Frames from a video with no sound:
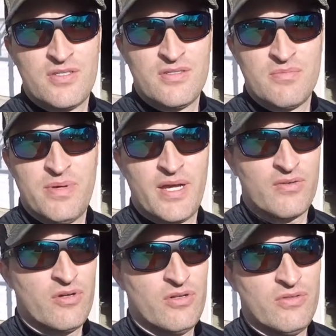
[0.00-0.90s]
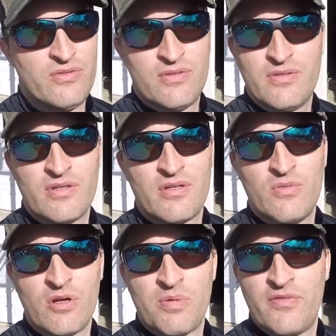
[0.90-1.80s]
in some back roads, and they're going to
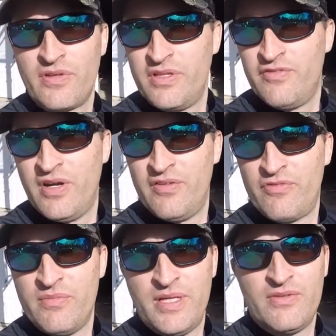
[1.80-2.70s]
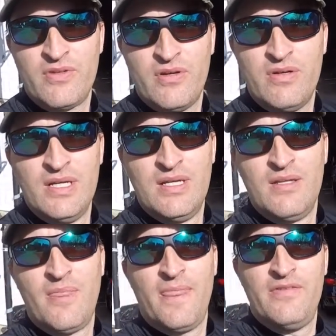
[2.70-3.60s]
work perfectly fine for me. So
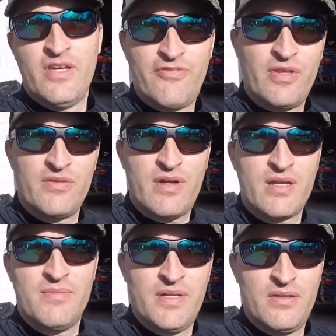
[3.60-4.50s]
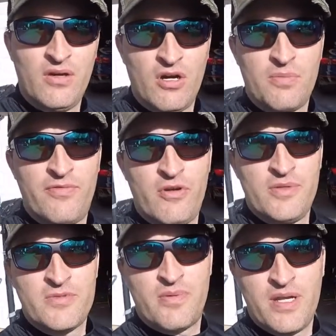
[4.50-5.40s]
definitely recommend Hawk
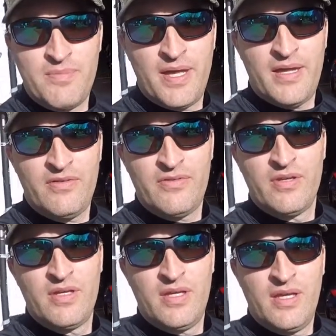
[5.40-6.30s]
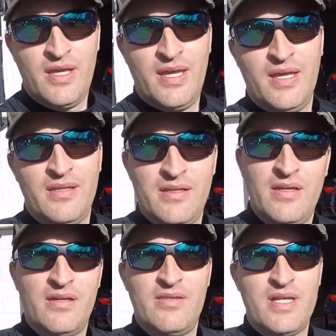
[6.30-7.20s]
Performance brake pads, and uh,
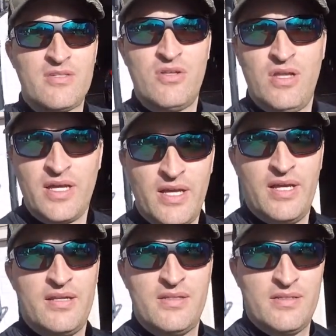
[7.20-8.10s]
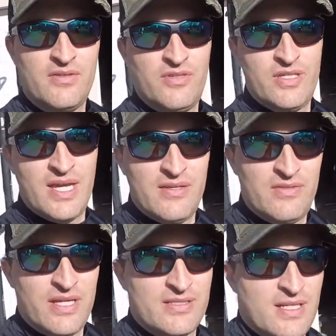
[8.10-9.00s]
that's all I got. I'll see you guys
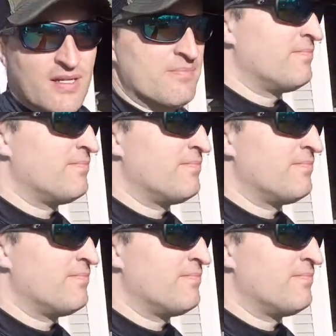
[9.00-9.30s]
next time.